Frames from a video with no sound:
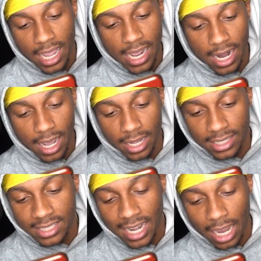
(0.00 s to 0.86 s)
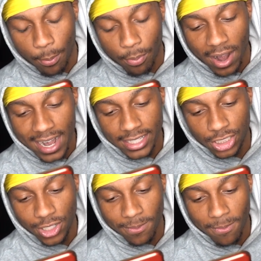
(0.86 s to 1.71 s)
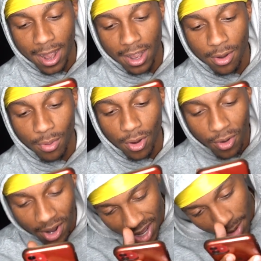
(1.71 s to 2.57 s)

And this is like a practice drip right here, bro.